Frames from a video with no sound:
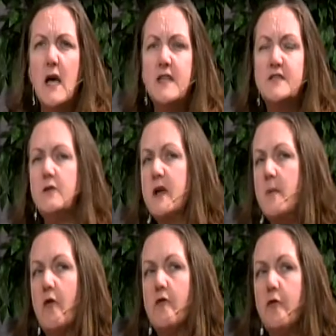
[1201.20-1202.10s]
it's only
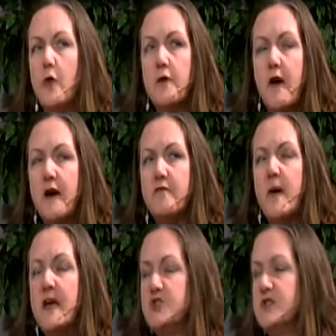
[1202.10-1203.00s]
about 4 or 5
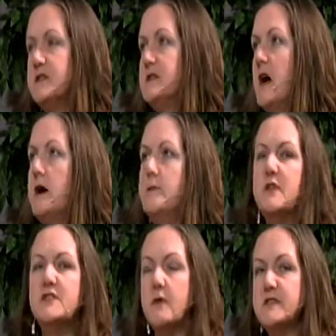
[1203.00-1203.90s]
pages, but
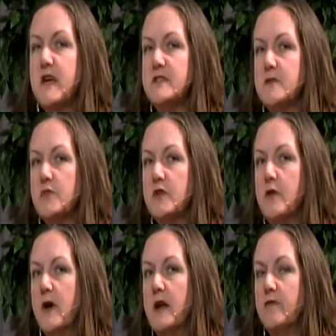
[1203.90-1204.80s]
it's always got some really
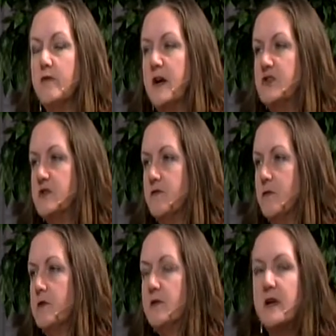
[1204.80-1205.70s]
great information.
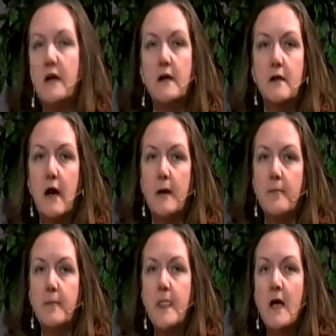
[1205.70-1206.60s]
Frequently
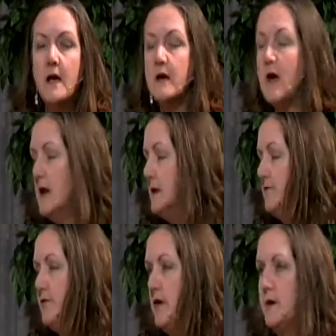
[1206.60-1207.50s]
a column
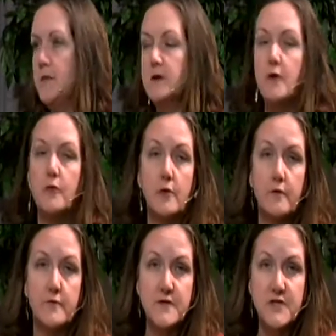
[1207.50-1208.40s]
from a local
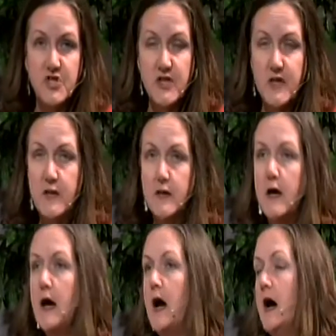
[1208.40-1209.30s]
physician.
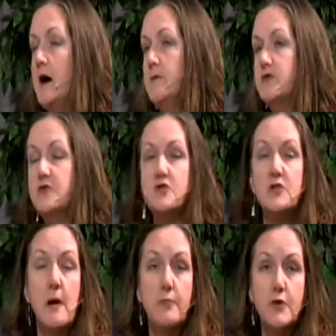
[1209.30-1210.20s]
There's
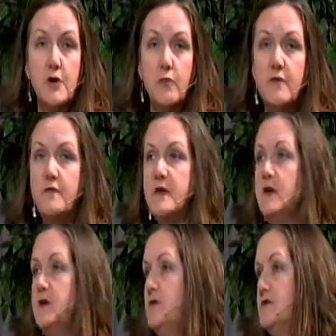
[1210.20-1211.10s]
usually a book
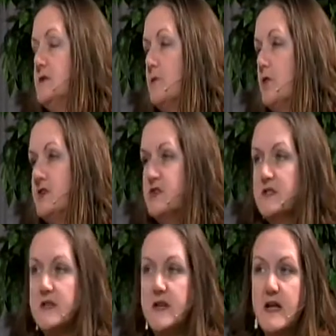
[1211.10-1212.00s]
review, some
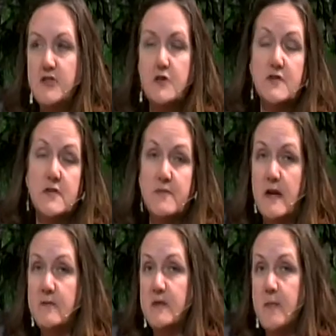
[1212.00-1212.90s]
questions and answers,
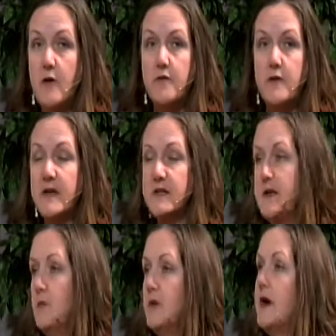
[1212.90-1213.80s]
sometimes some helpful hints
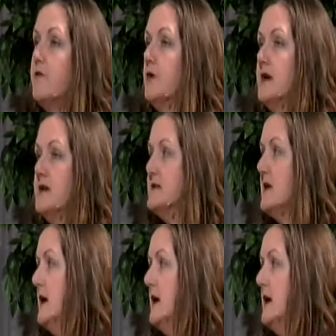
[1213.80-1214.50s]
on whatever is